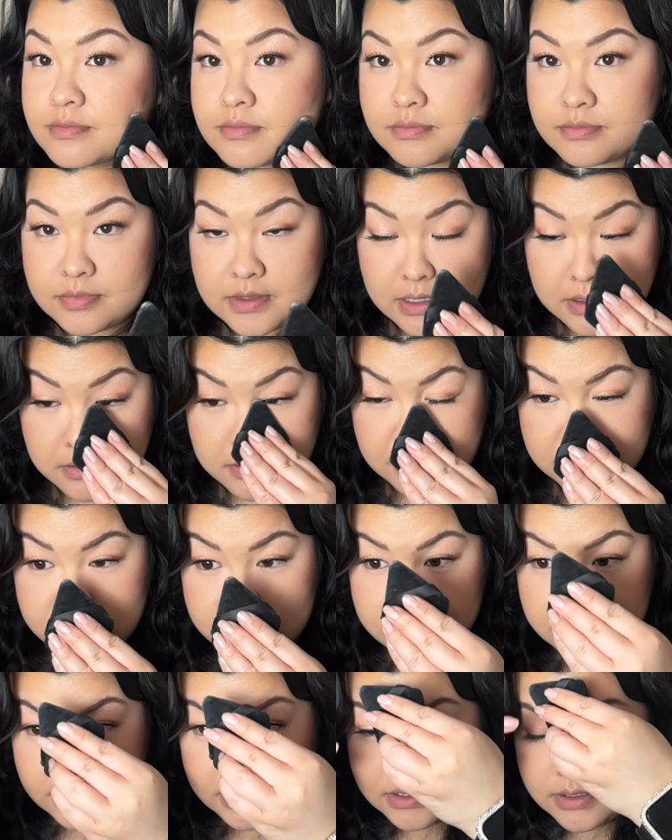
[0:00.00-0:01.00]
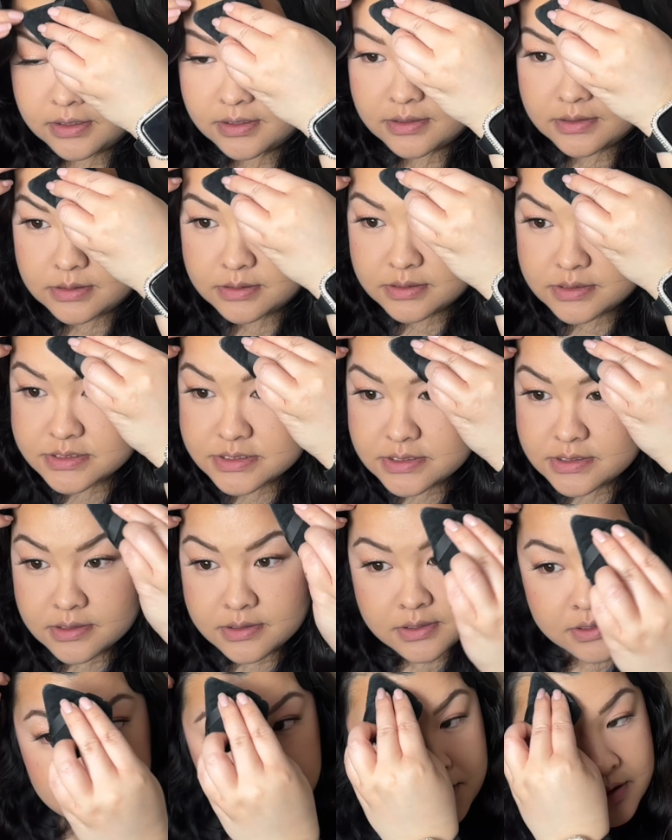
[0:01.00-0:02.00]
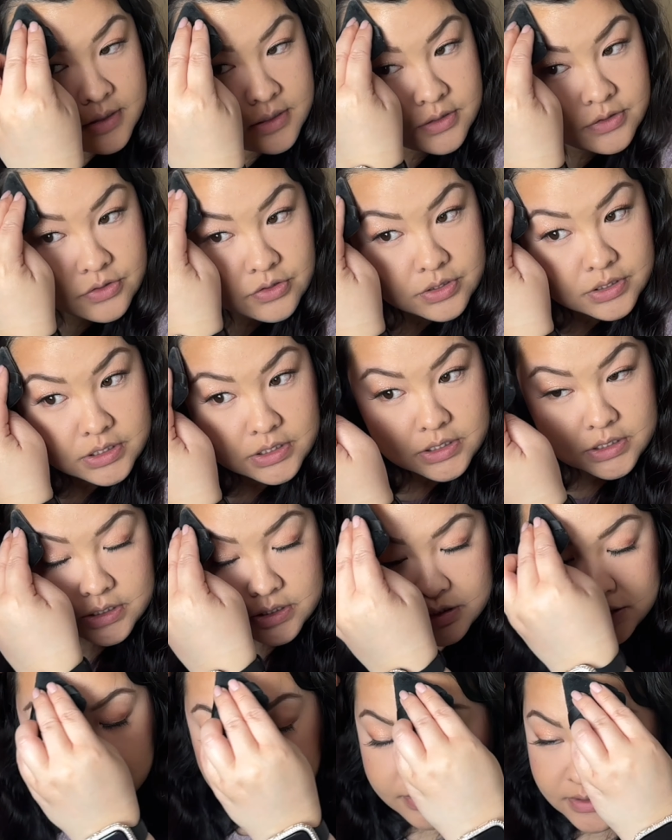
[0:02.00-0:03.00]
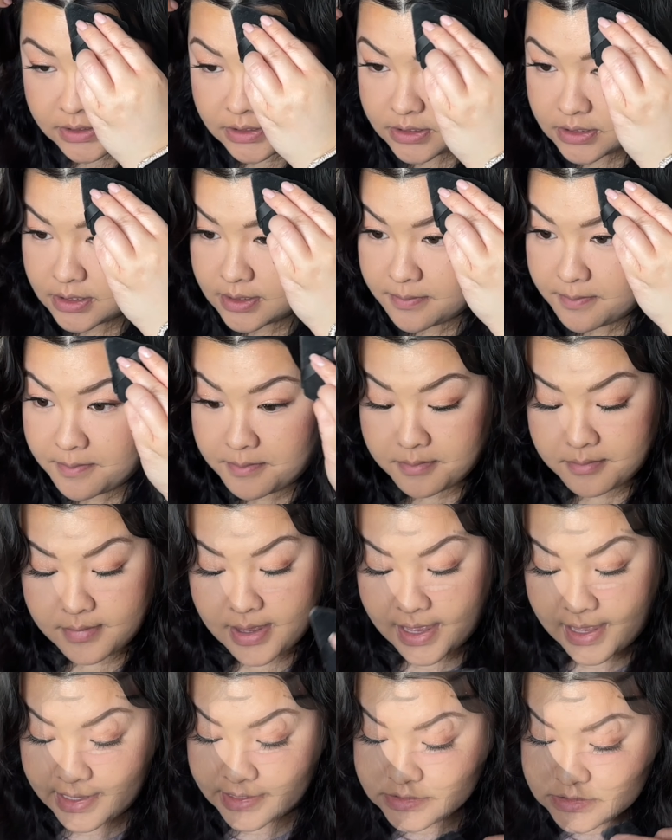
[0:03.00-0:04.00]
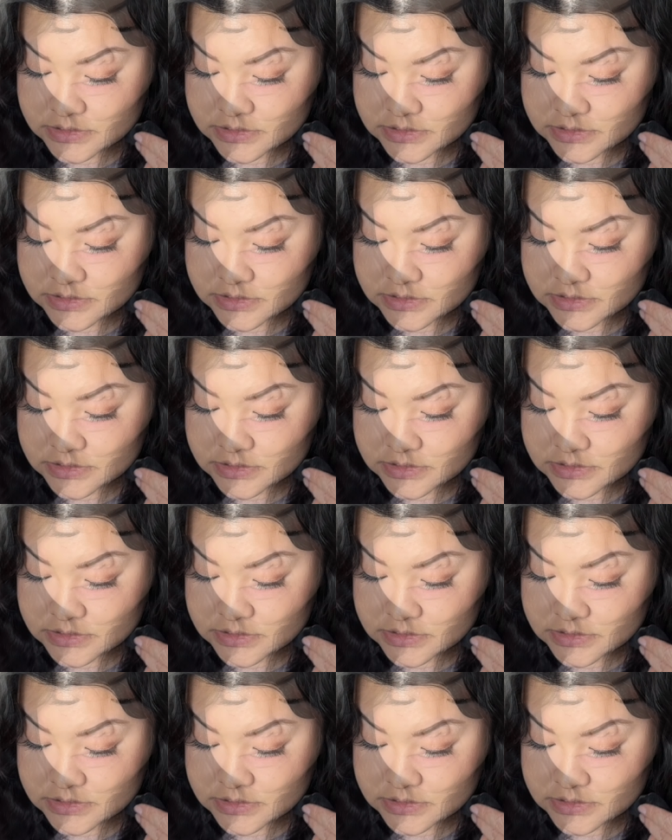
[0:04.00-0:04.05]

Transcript: Now everything is looking a little bit matte.